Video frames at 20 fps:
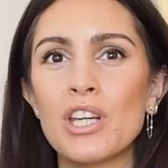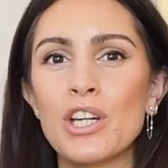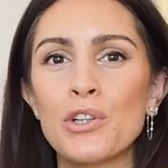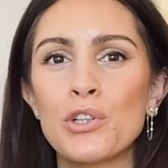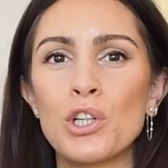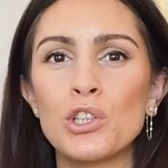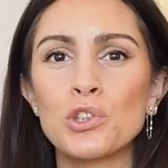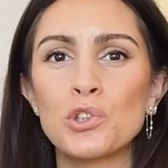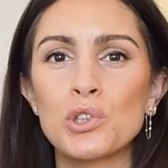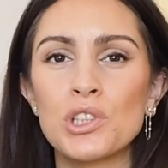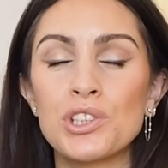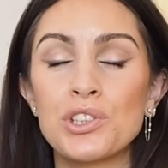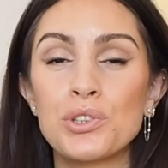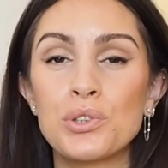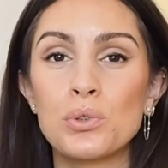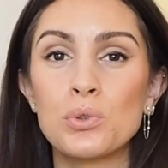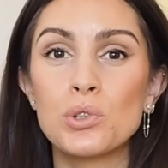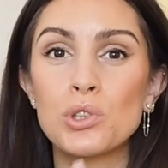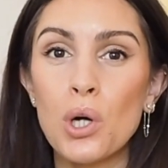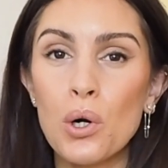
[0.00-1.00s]
in contrast
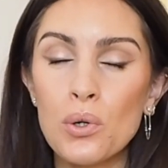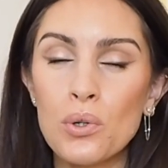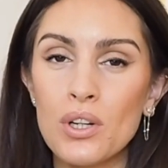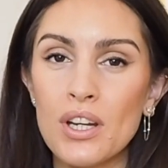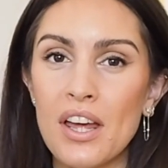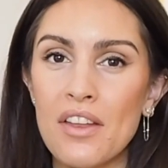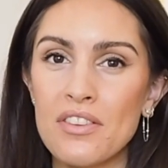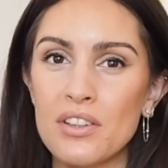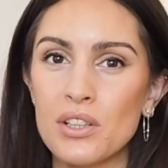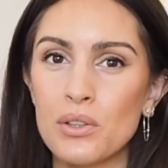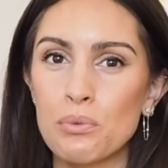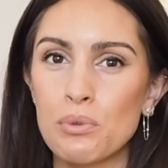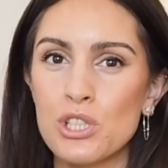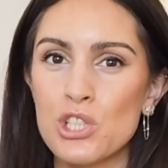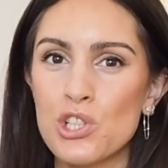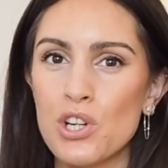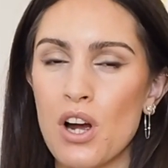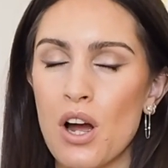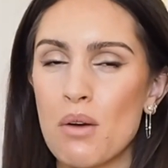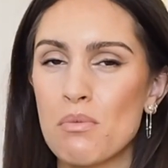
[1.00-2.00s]
to Togo leather,
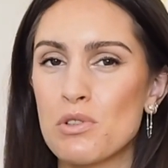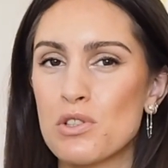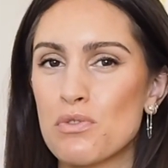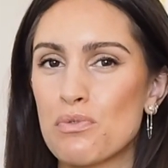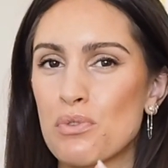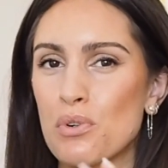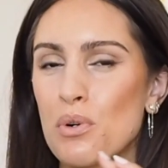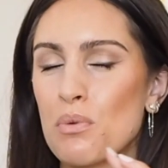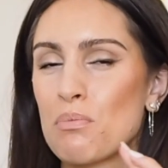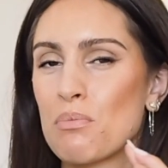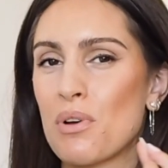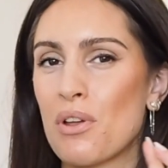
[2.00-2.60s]
which comes from